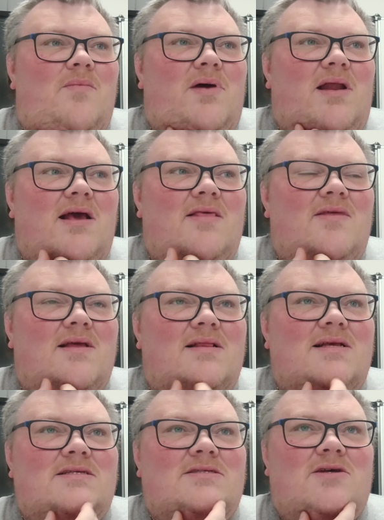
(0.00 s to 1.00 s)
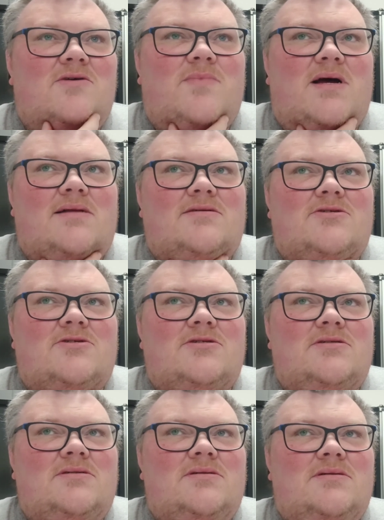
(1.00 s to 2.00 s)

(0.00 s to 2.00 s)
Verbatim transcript: But I think there's so much